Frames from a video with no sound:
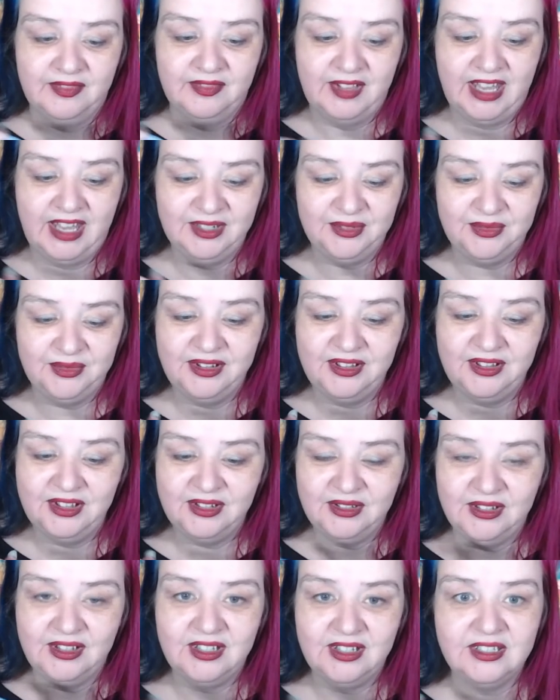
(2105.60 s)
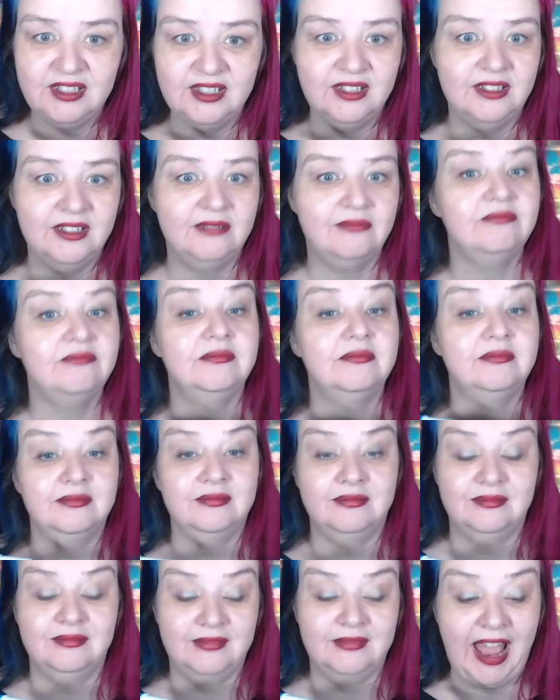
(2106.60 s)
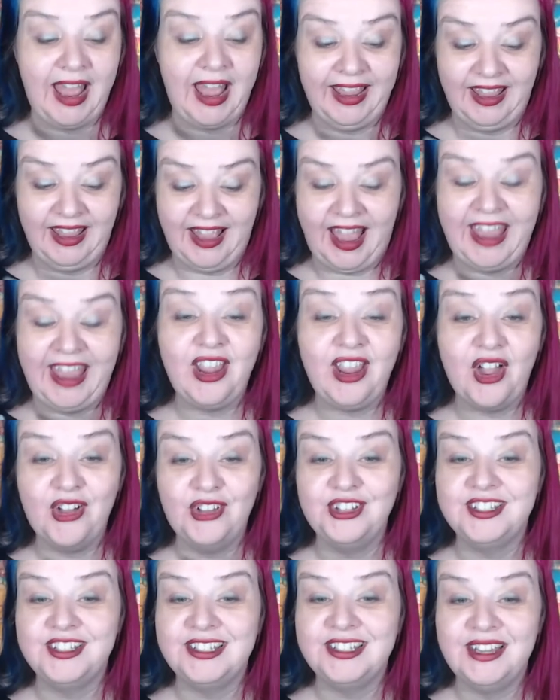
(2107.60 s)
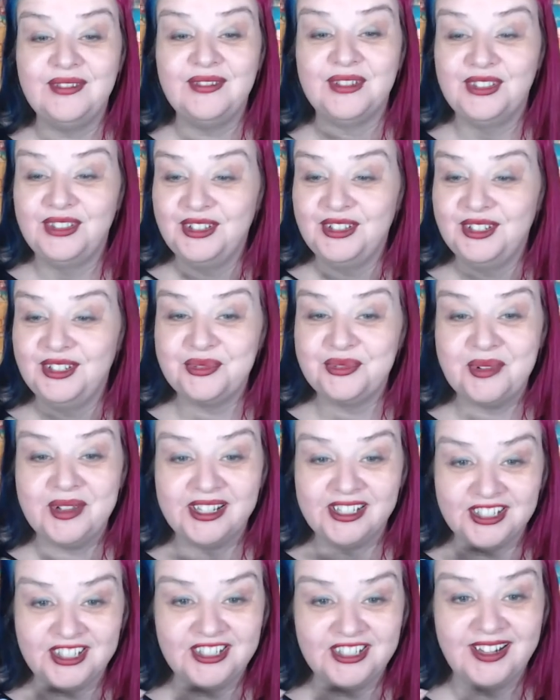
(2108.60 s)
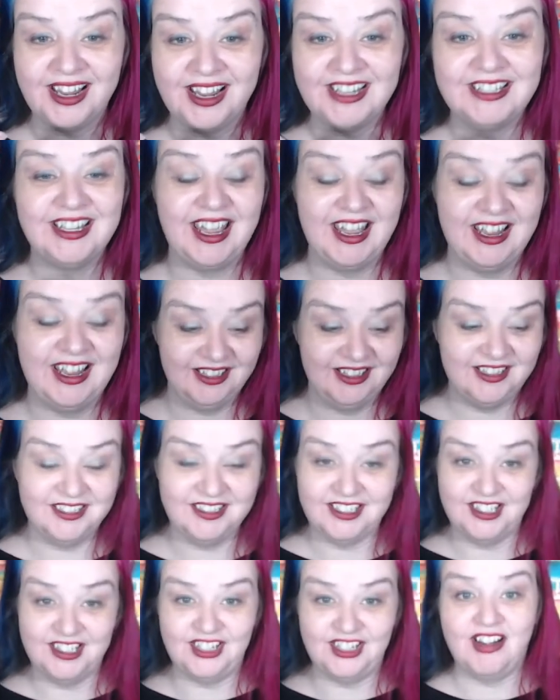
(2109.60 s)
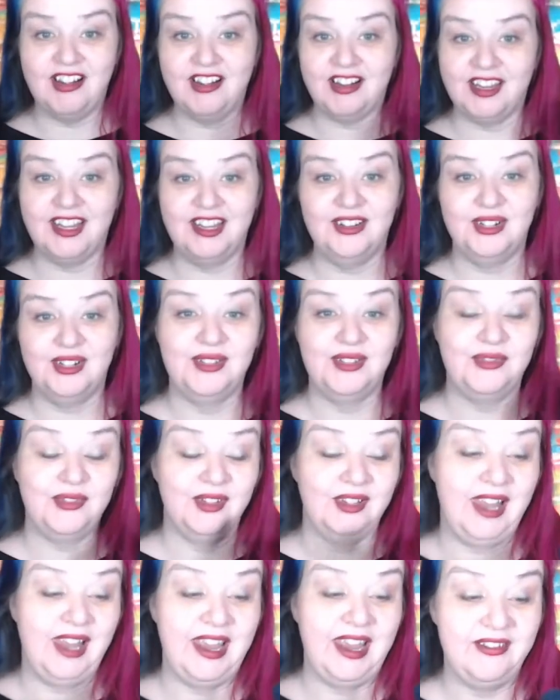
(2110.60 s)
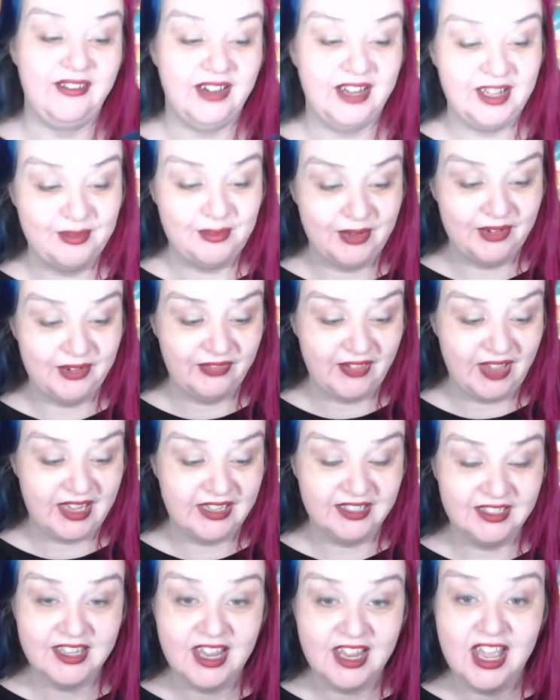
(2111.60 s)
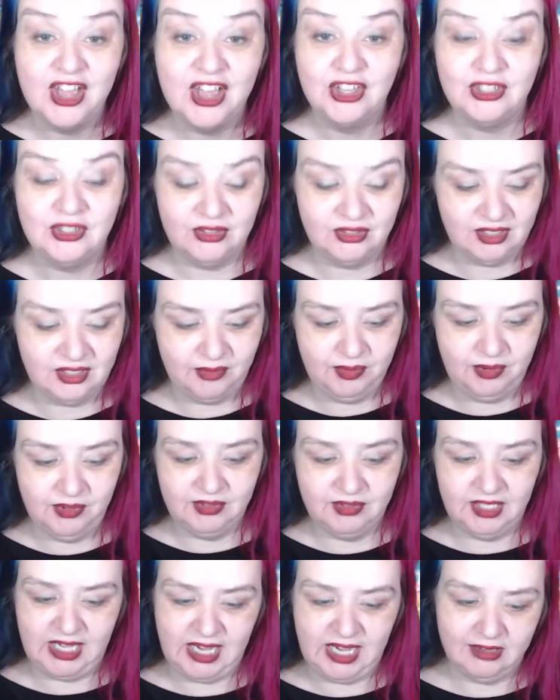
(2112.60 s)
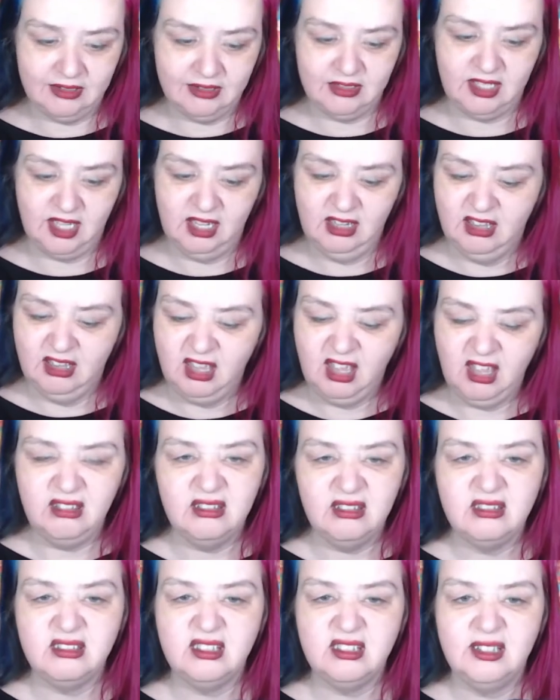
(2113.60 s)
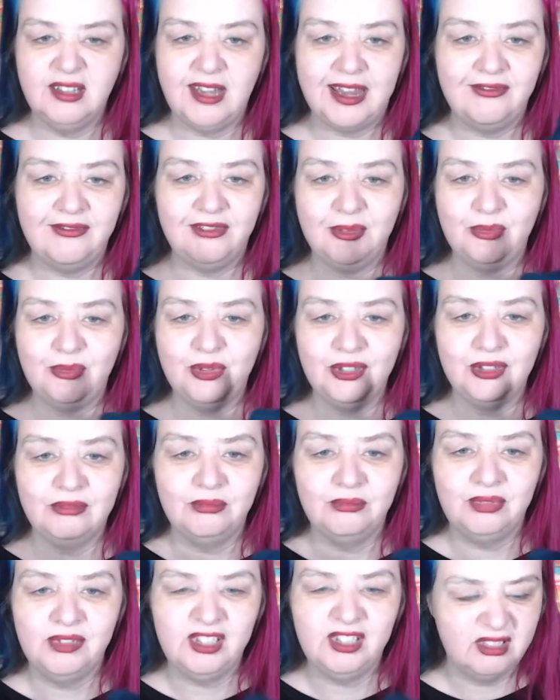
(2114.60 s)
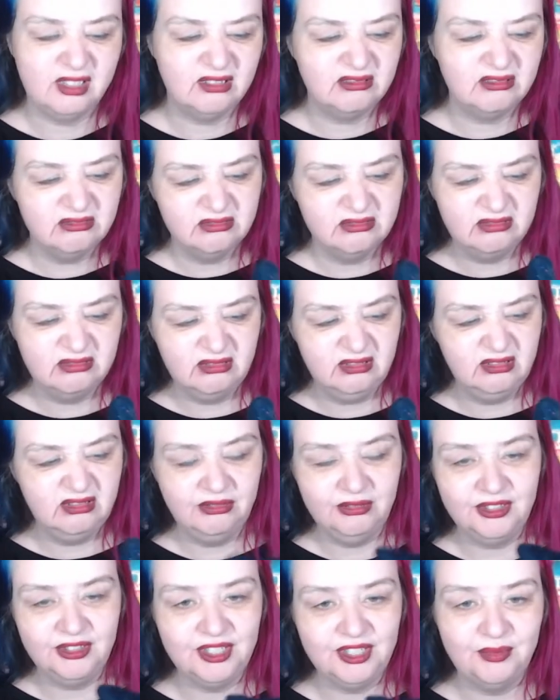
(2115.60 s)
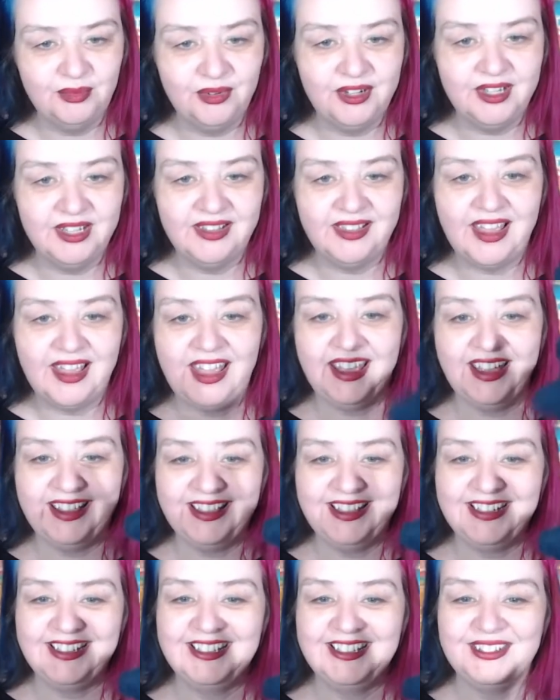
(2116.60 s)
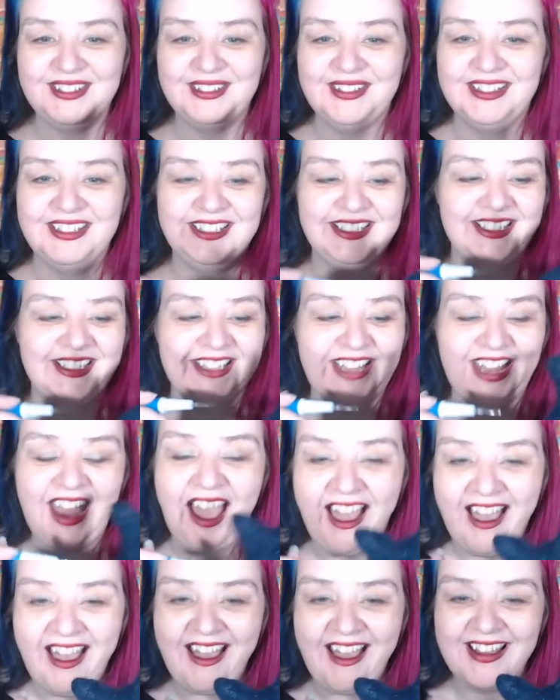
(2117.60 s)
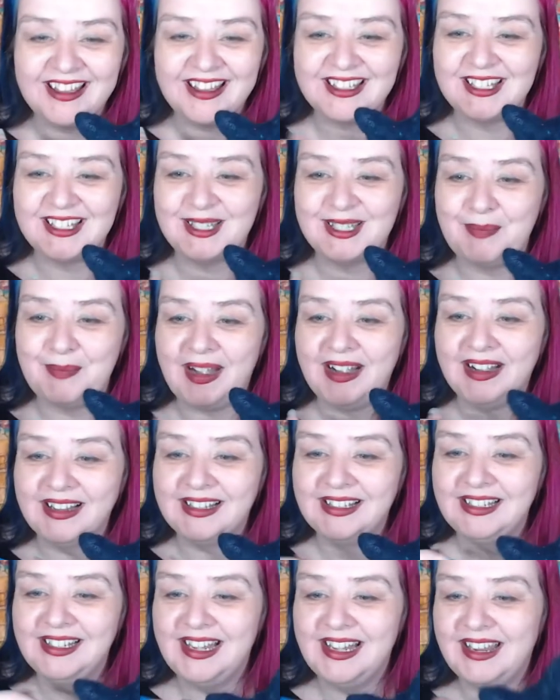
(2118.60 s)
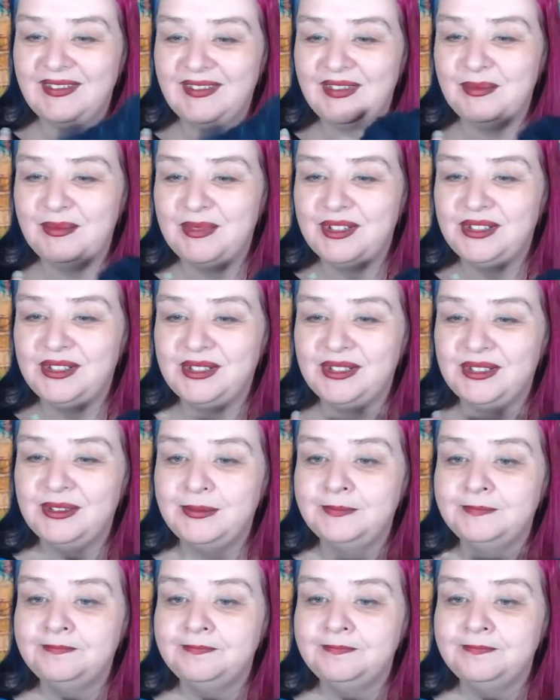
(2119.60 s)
and it's one of those because it's. I, I can't see everything as well as you guys can because it's dark here and I've got light right in my face. So as I pulled it out, it's like, oh, it's a navy blue. Hmm, what's the point of that? And then you saw this, it's like, ah, it's a sparkly navy blue.